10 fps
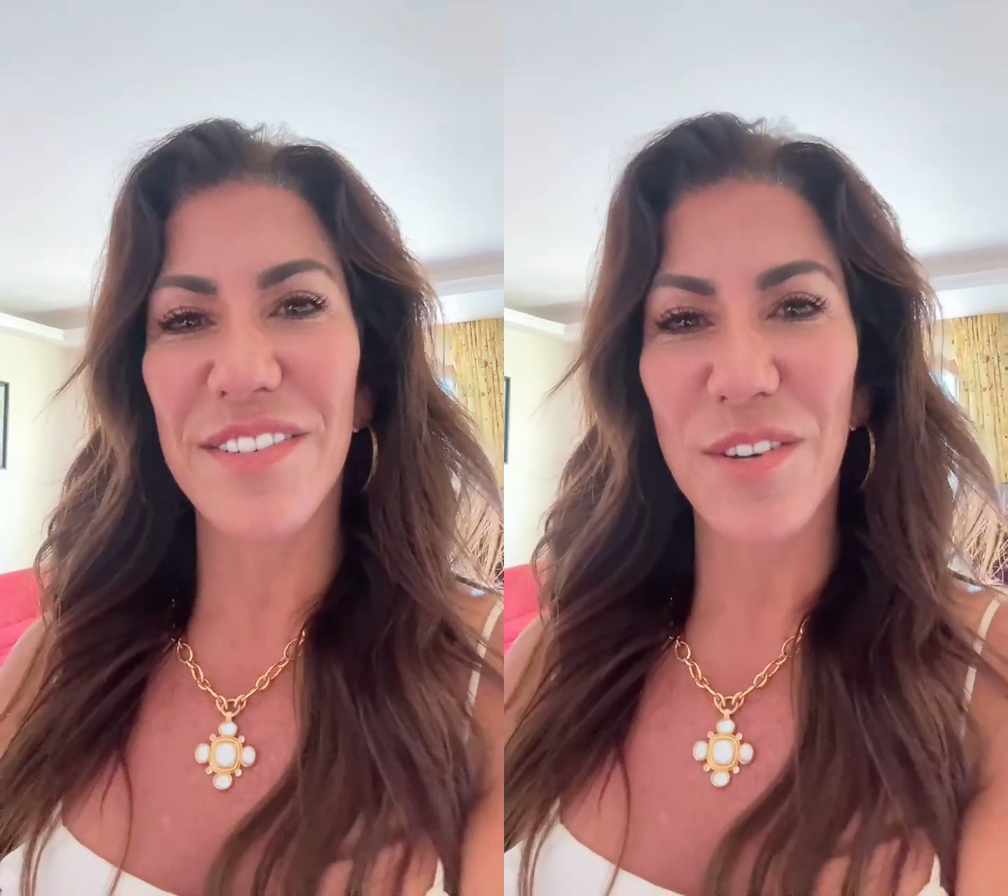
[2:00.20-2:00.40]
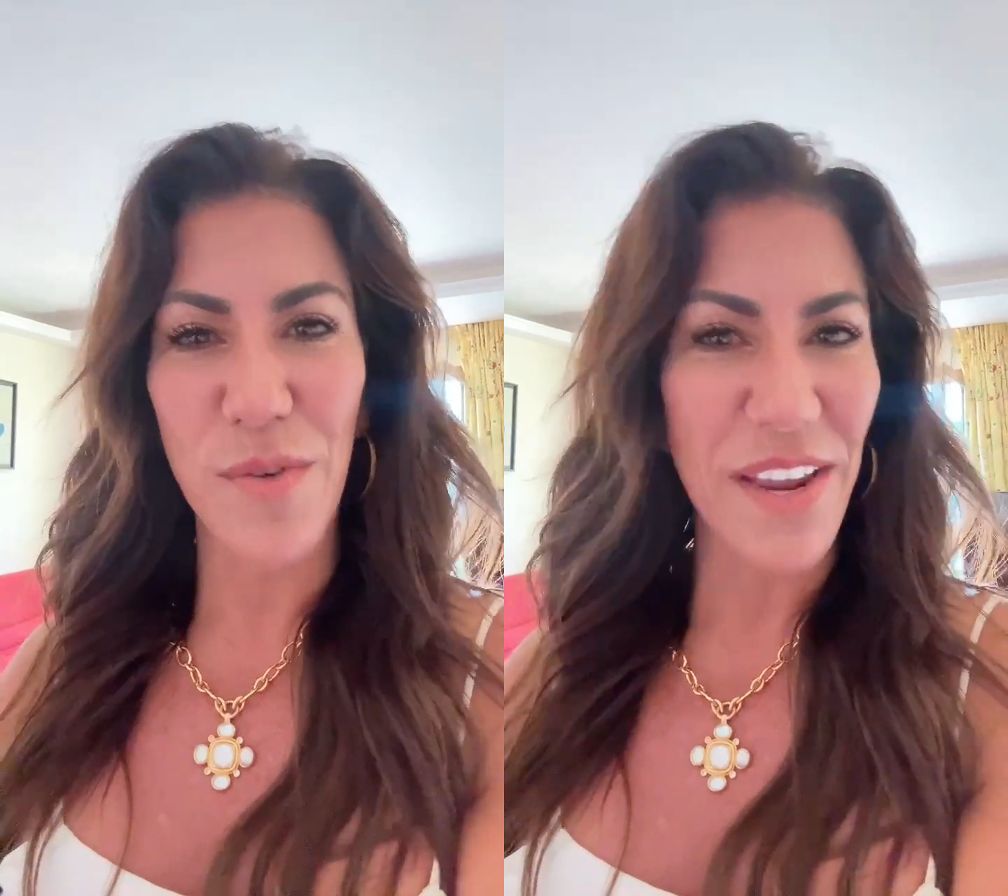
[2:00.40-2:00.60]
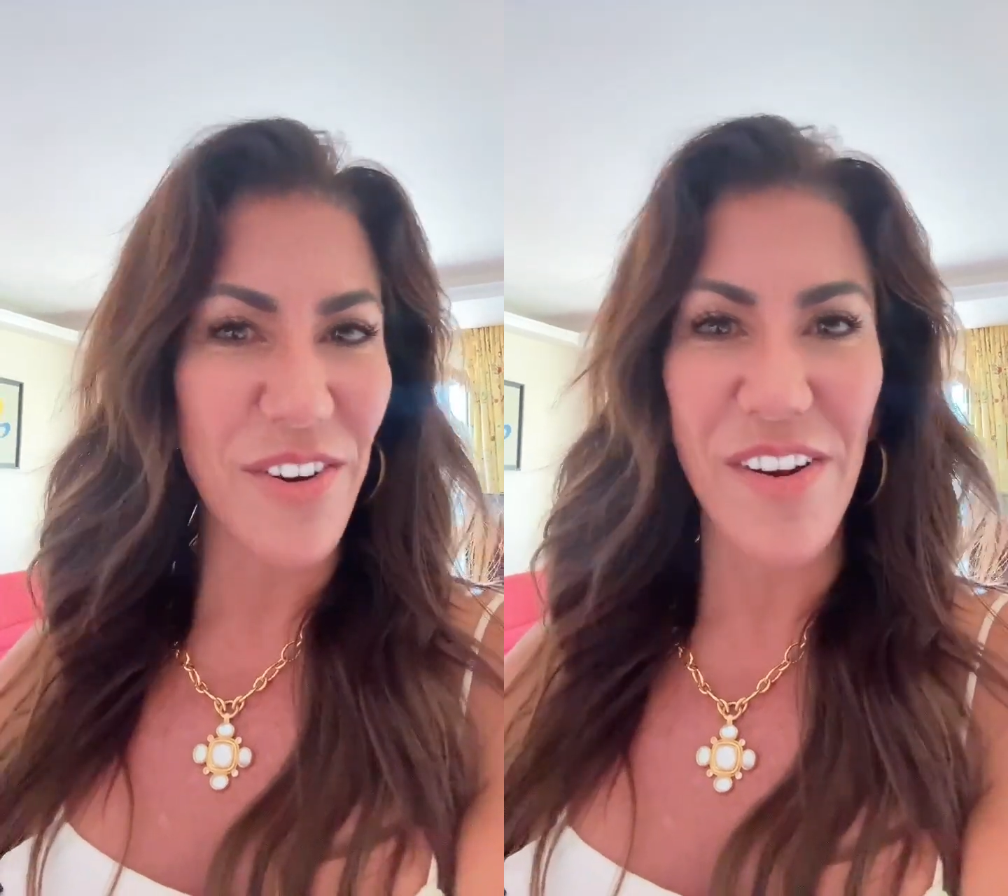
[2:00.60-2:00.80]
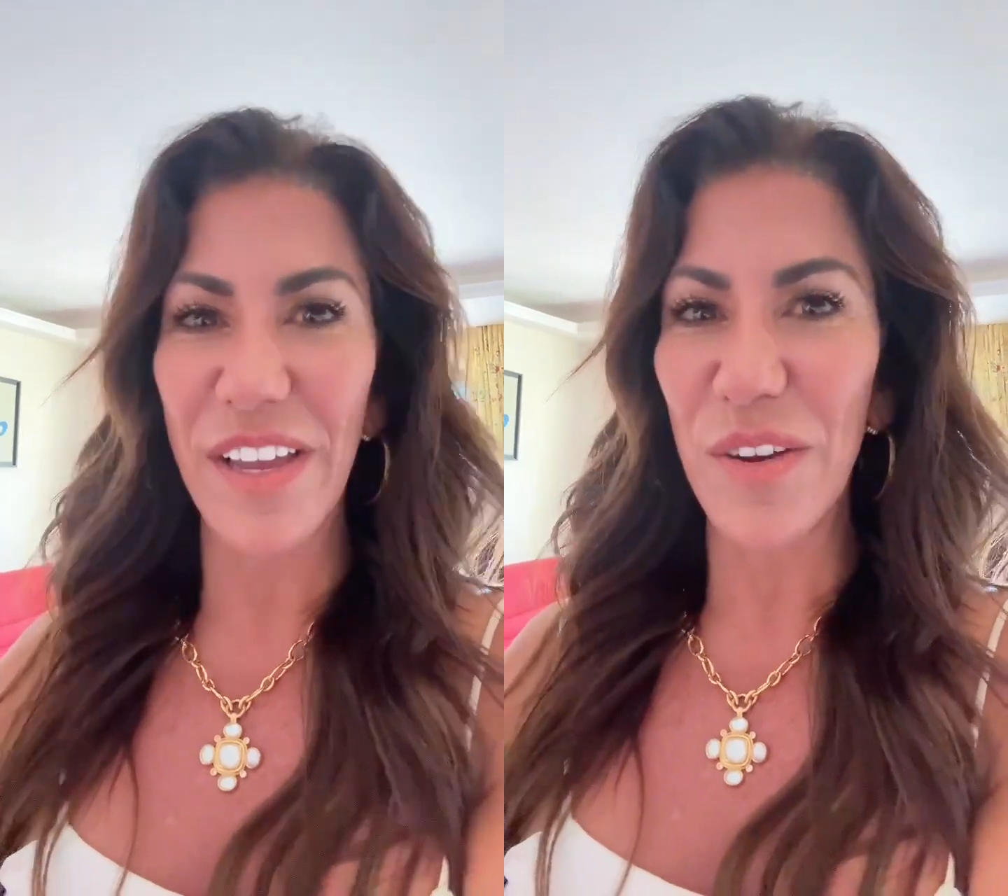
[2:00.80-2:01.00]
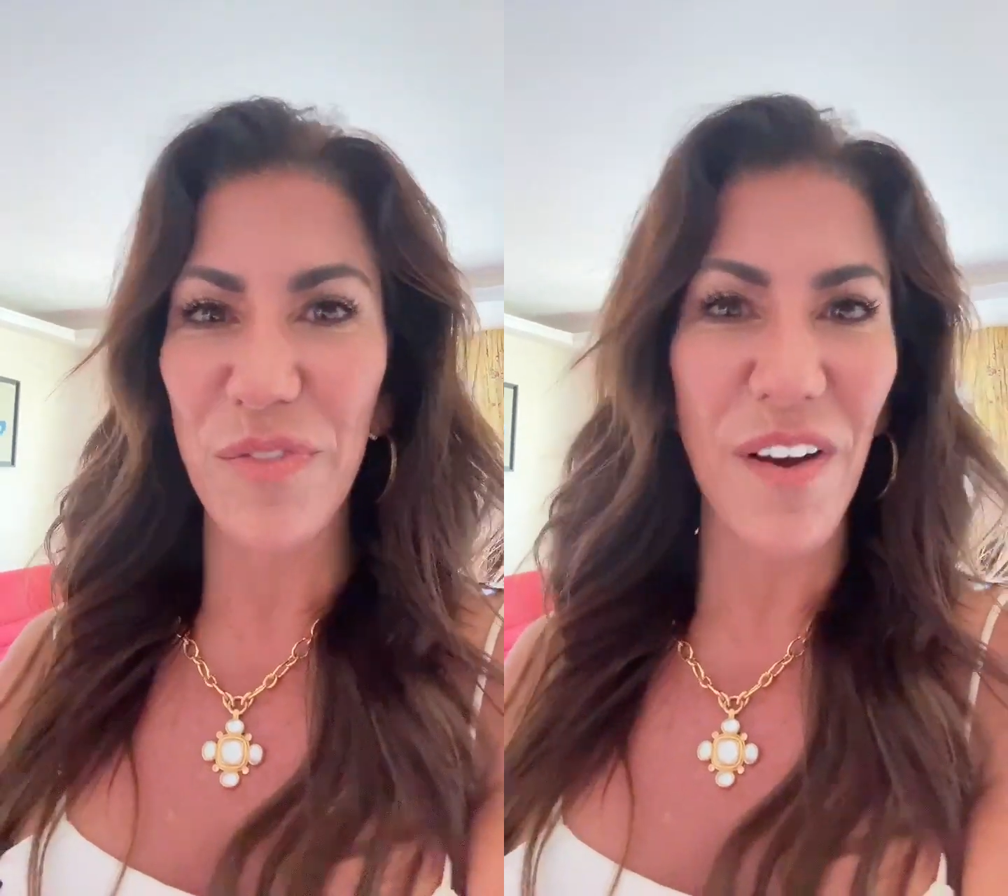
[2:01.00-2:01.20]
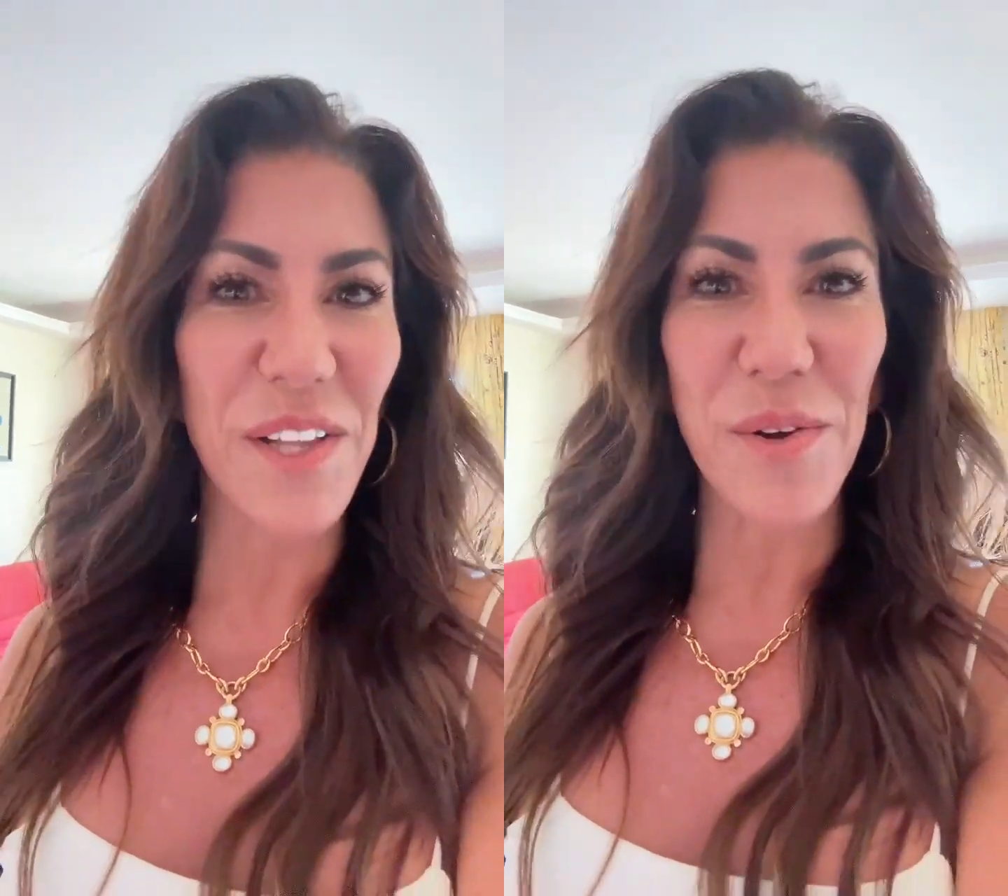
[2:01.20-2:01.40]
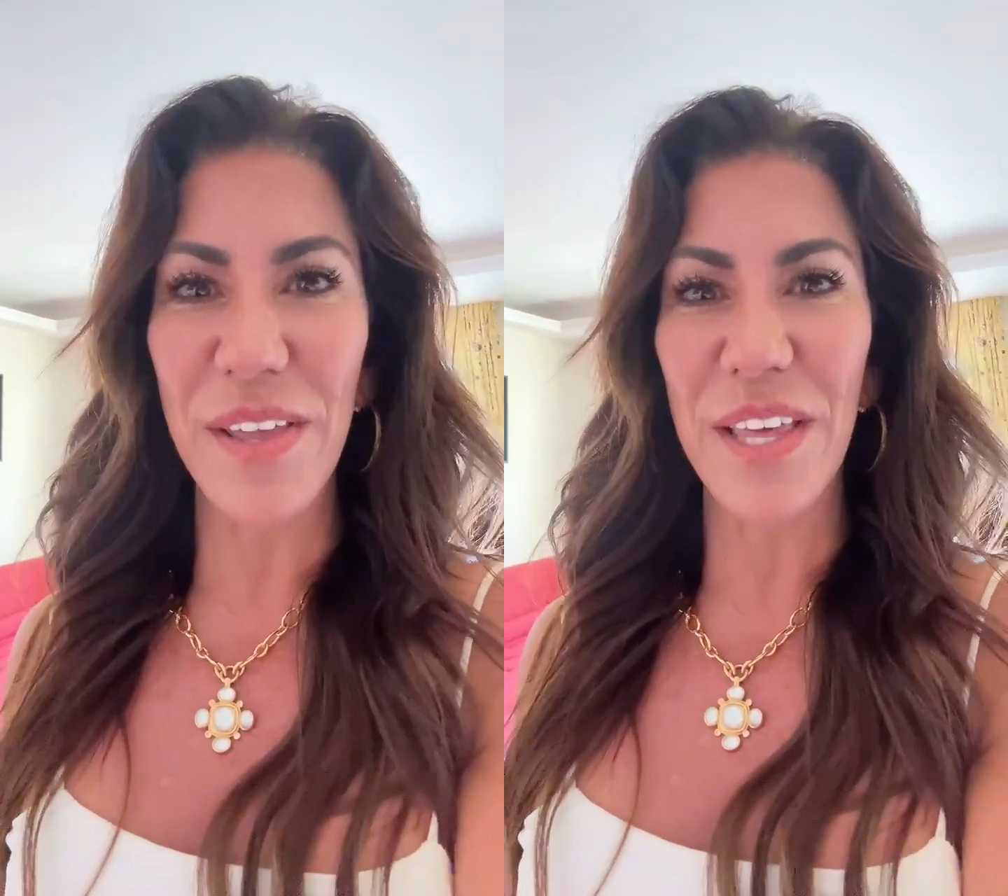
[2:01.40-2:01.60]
surrendering and following